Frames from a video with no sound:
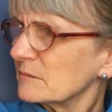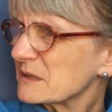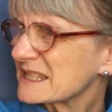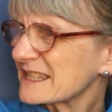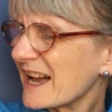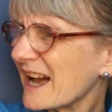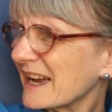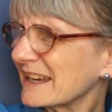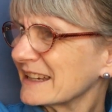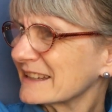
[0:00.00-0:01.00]

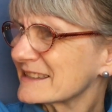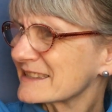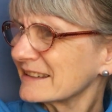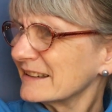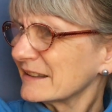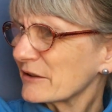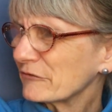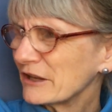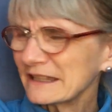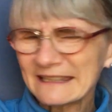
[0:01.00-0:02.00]
Besides, the
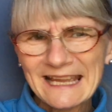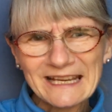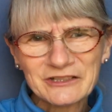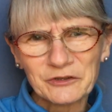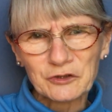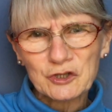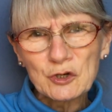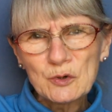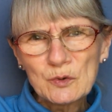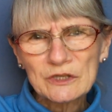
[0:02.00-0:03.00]
front legs are
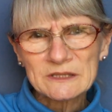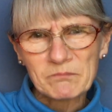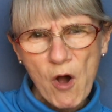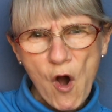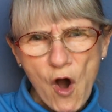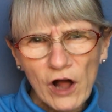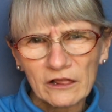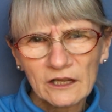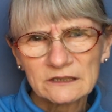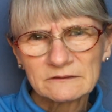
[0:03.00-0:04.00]
too small.